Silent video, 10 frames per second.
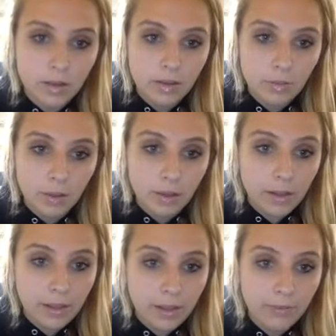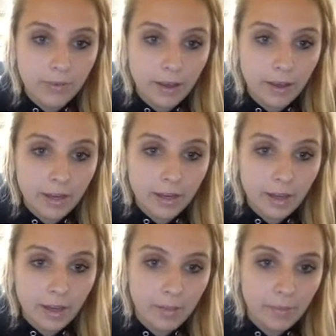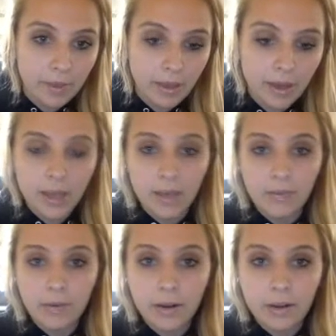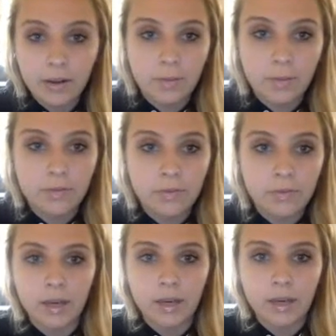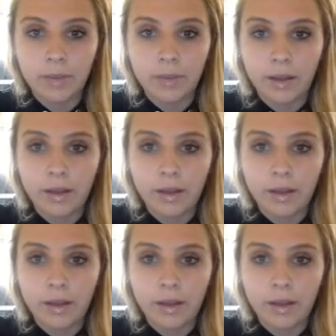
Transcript: well, if I can copy it, if you want to go above and beyond, by all